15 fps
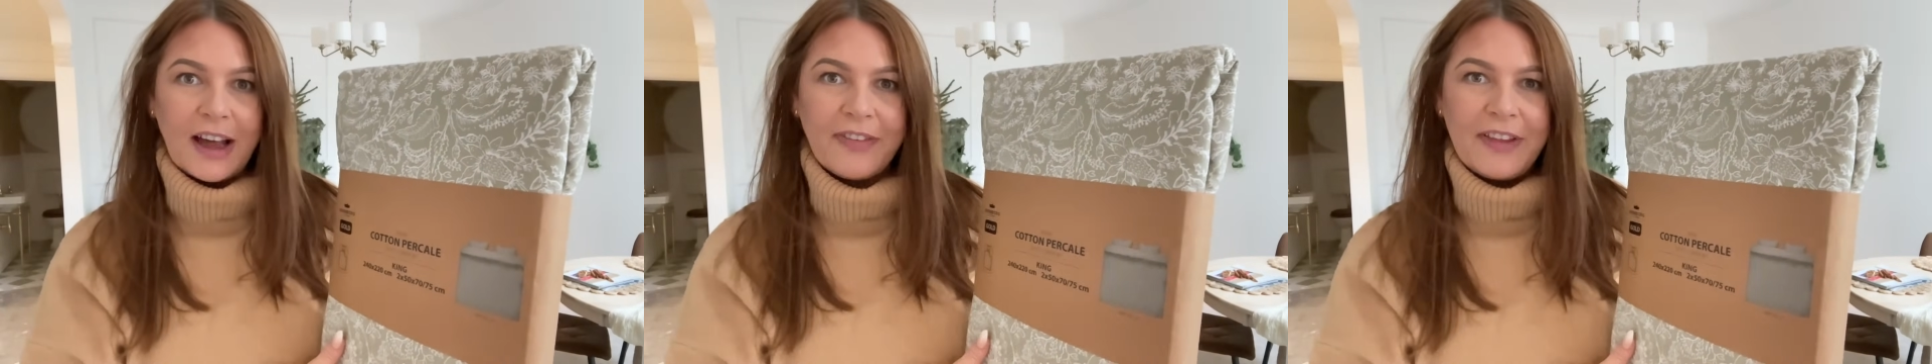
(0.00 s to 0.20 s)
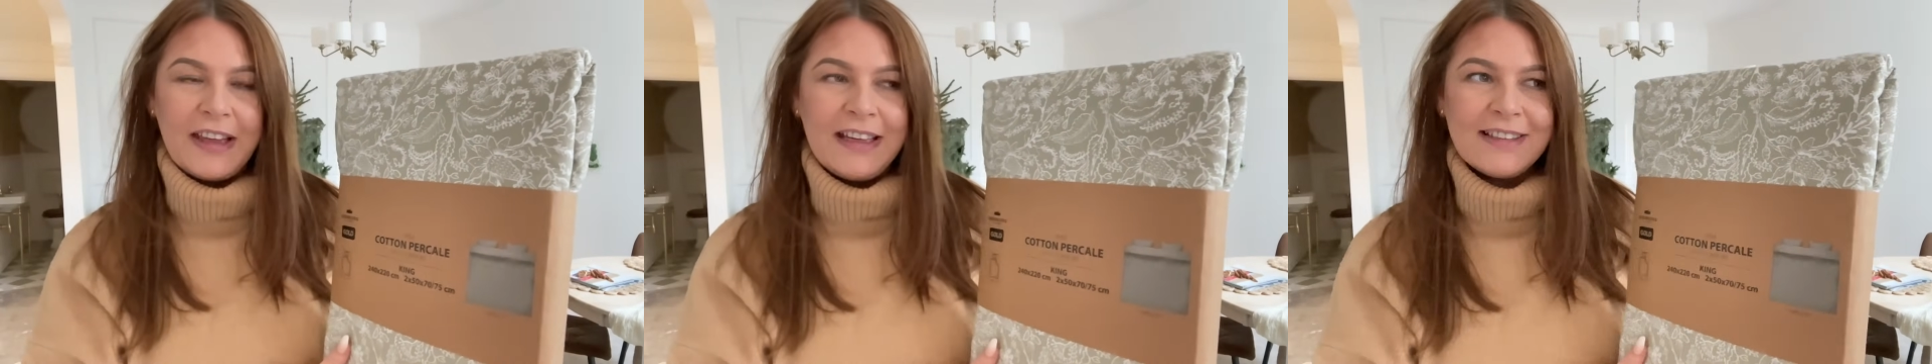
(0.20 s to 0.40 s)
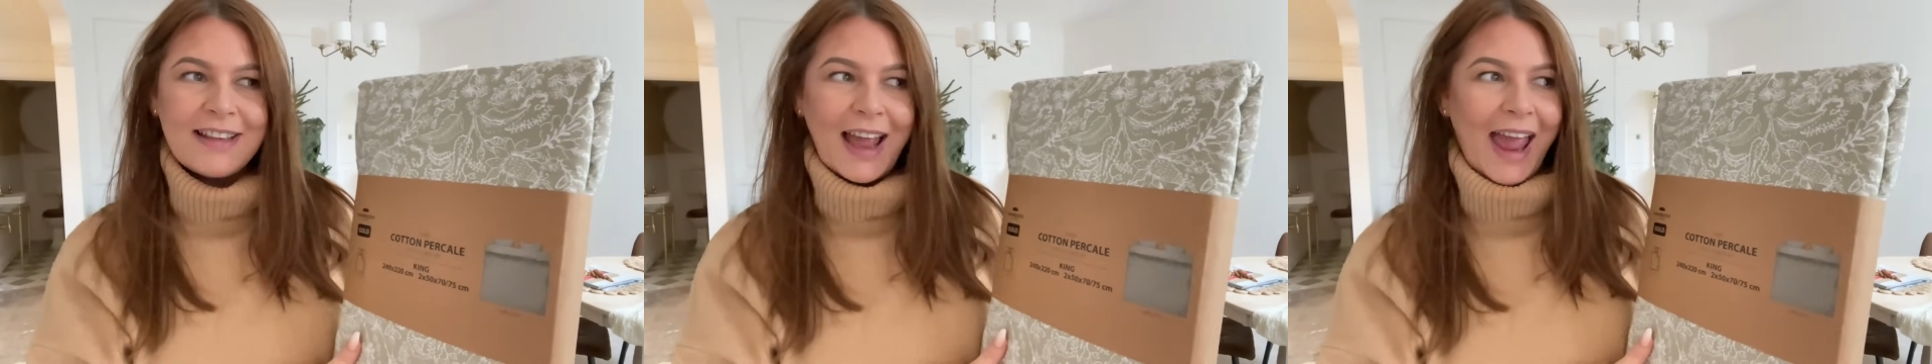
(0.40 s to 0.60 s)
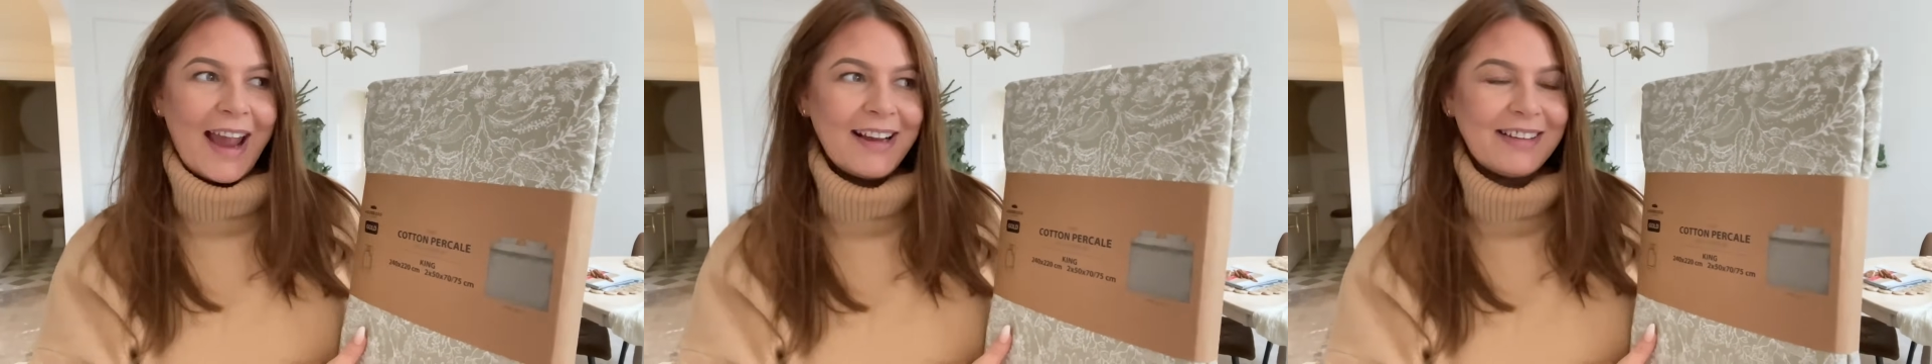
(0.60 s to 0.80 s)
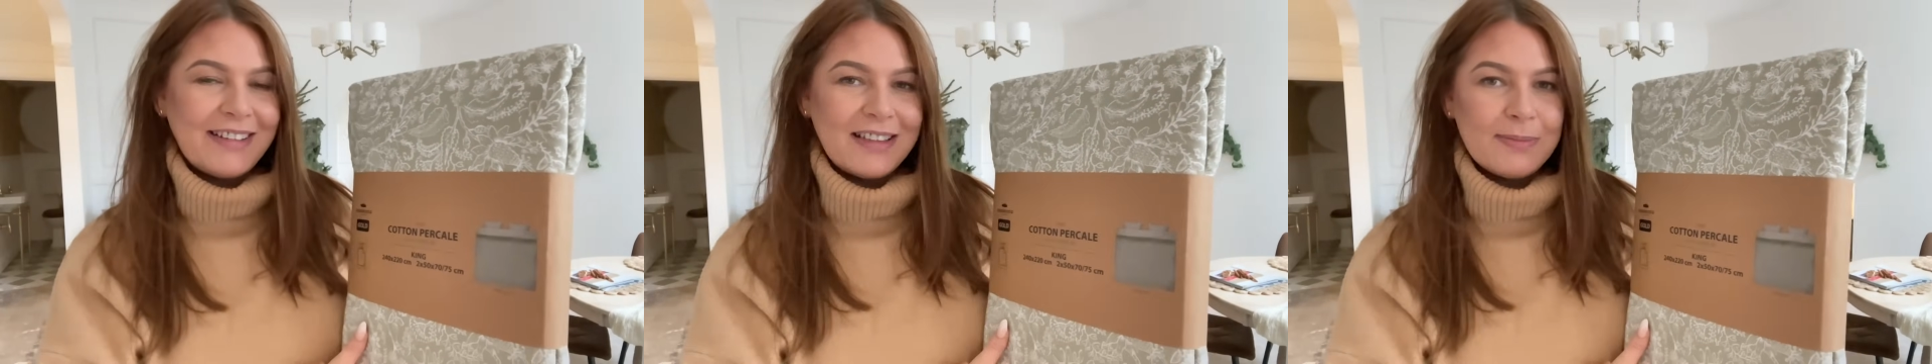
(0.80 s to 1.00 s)
I think it's like
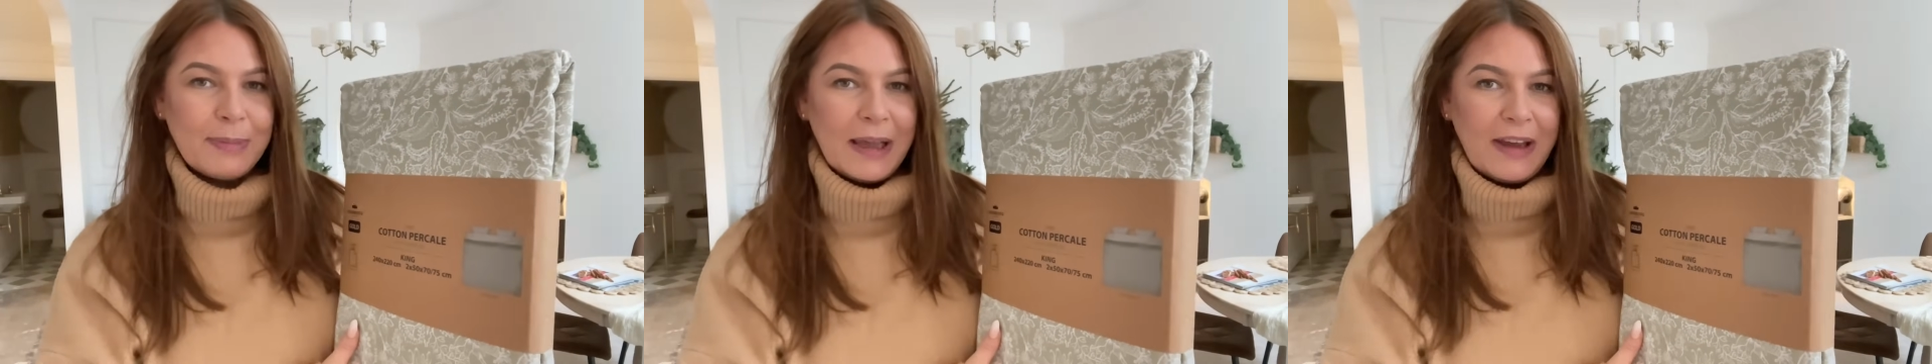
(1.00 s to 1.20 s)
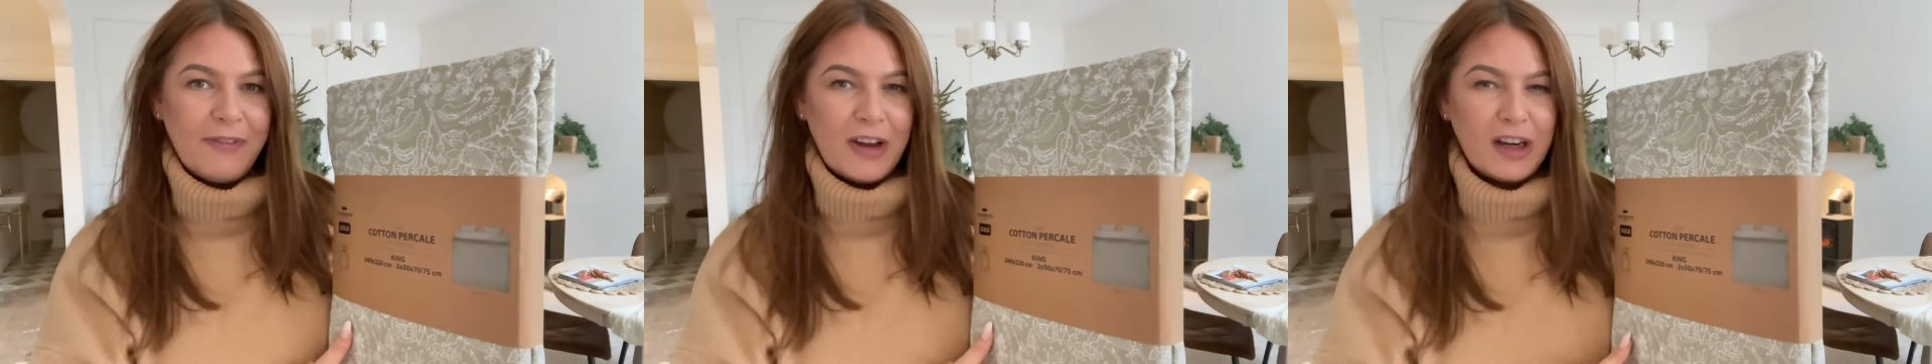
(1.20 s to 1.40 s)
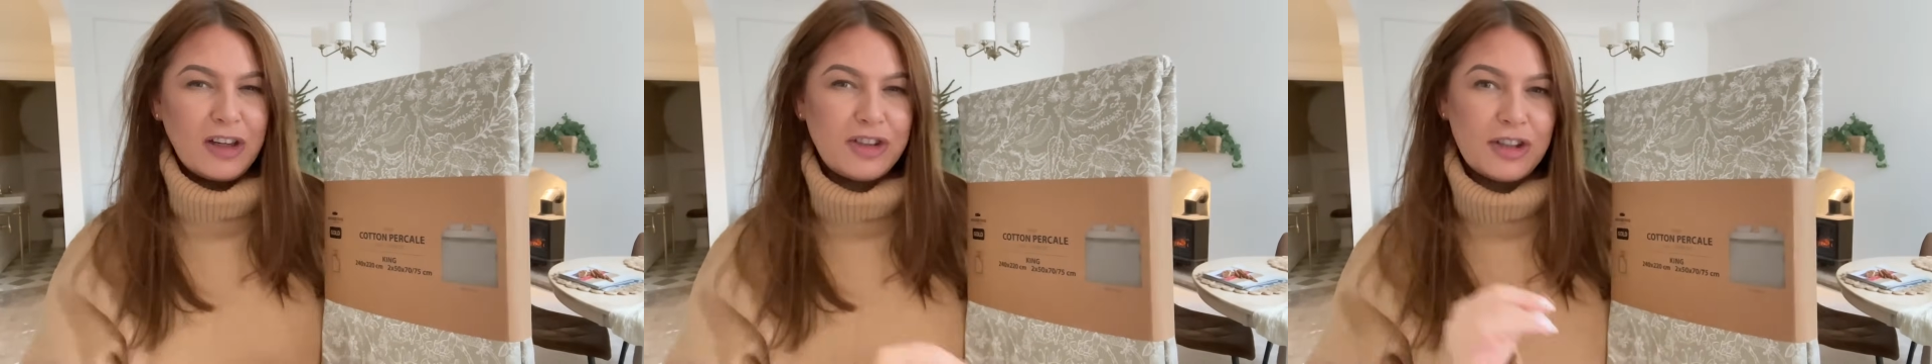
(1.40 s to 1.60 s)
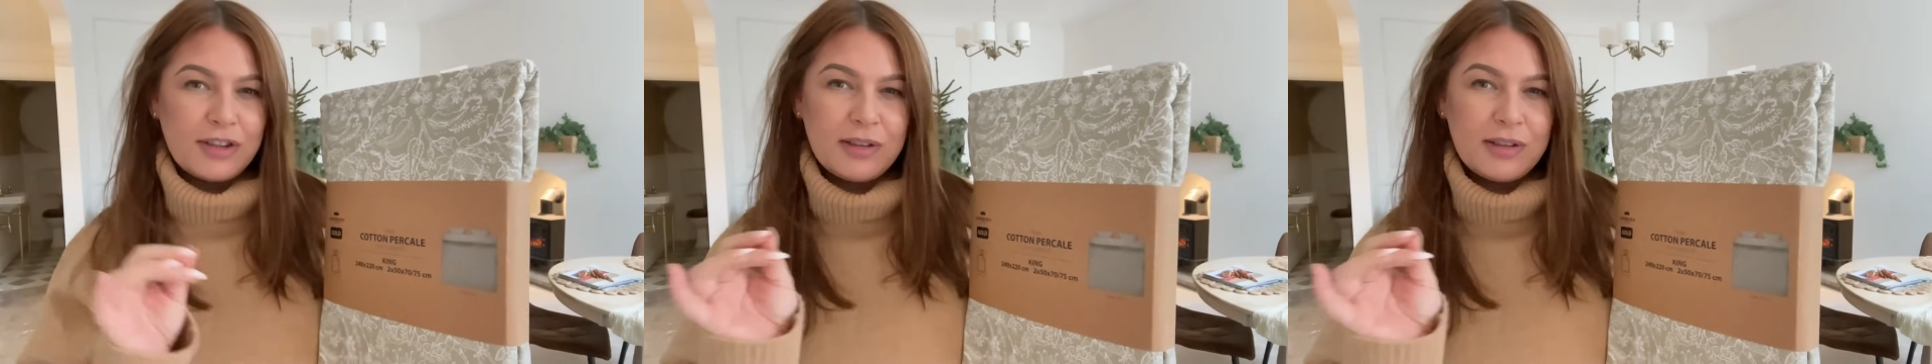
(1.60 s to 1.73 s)
ex-display furniture.